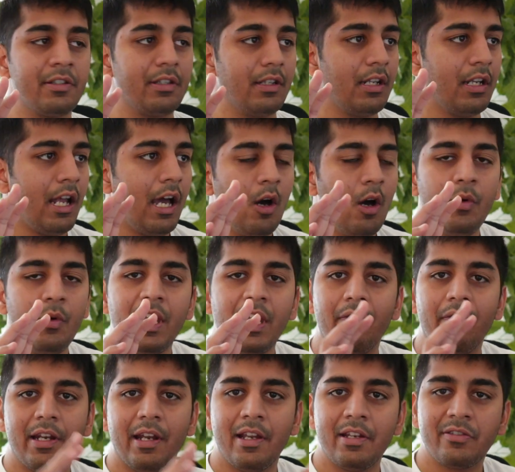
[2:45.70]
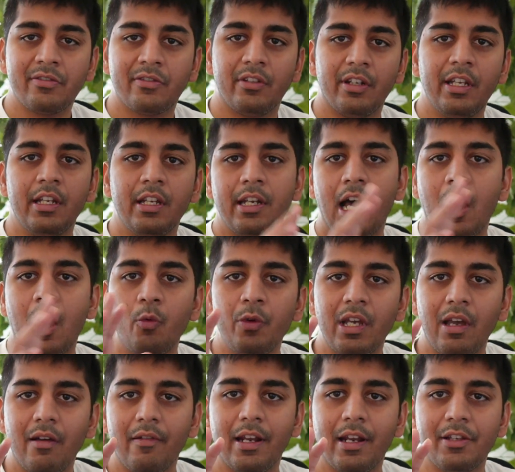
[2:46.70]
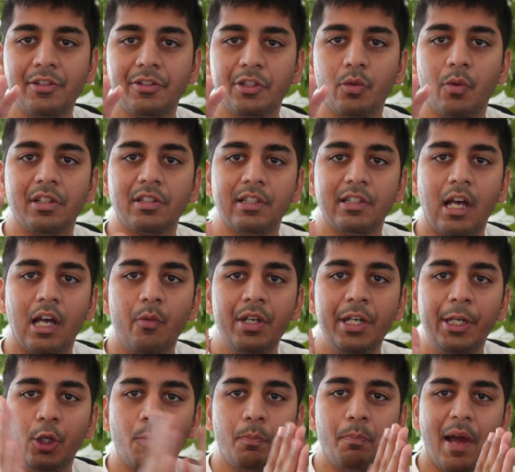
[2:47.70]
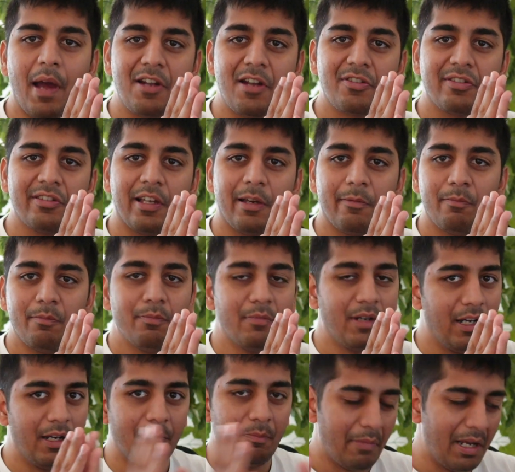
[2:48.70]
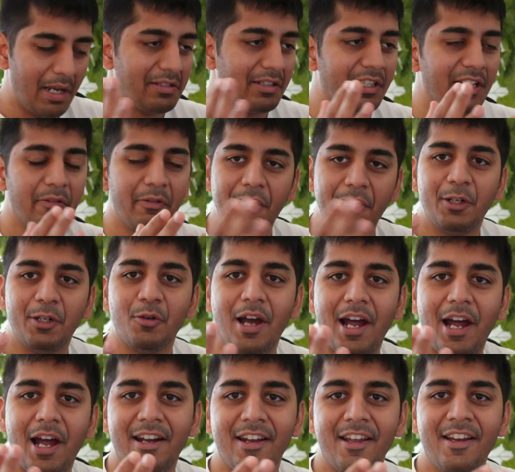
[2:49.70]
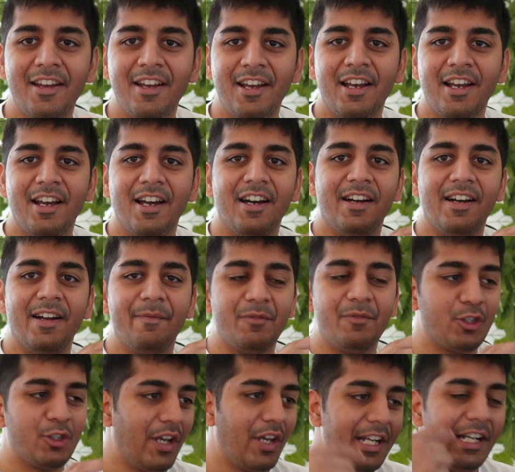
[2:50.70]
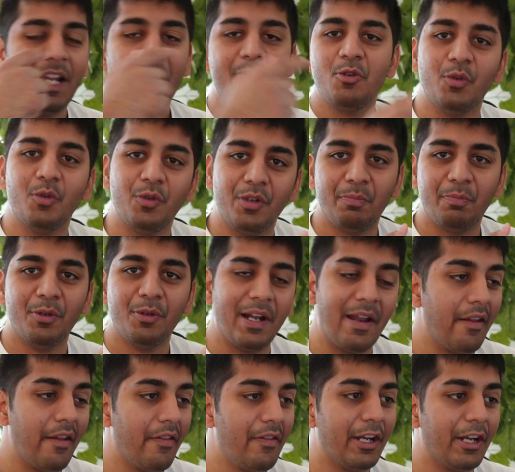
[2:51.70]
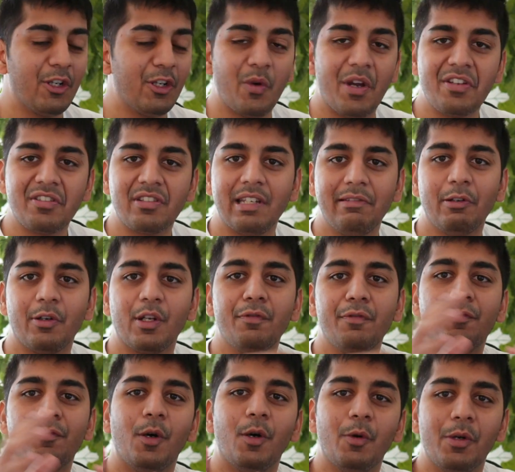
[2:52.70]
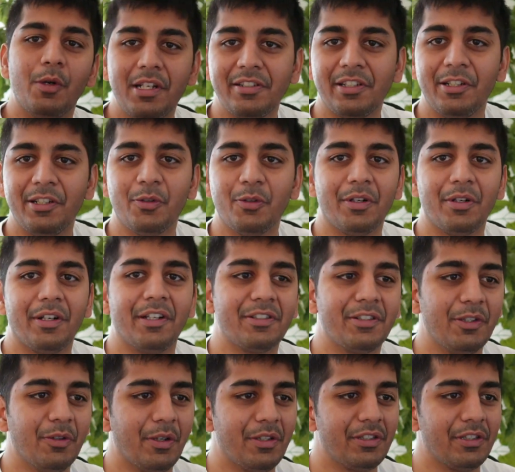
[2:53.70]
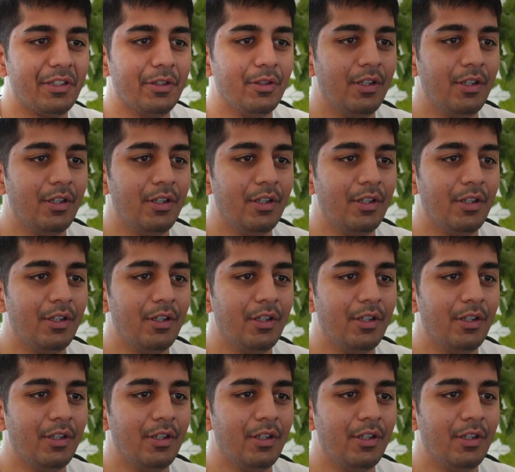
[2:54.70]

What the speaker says: now we have an S3, now we have an SQS, now we need to patch them. Basically, we need to add. So anytime you put anything into S3, you want to forward this into an SQS queue.